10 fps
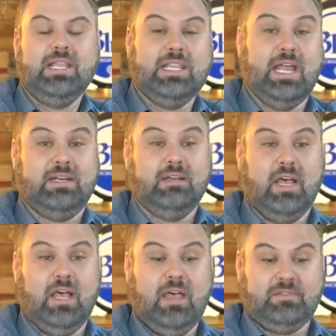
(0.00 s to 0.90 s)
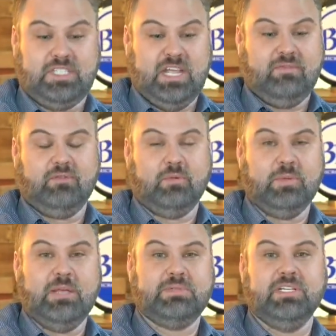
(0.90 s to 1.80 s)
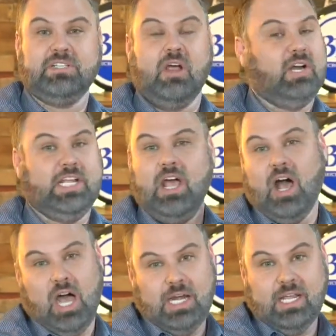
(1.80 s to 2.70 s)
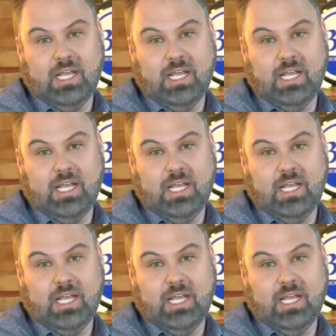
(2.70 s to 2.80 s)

That F7 from Gibson's already gone.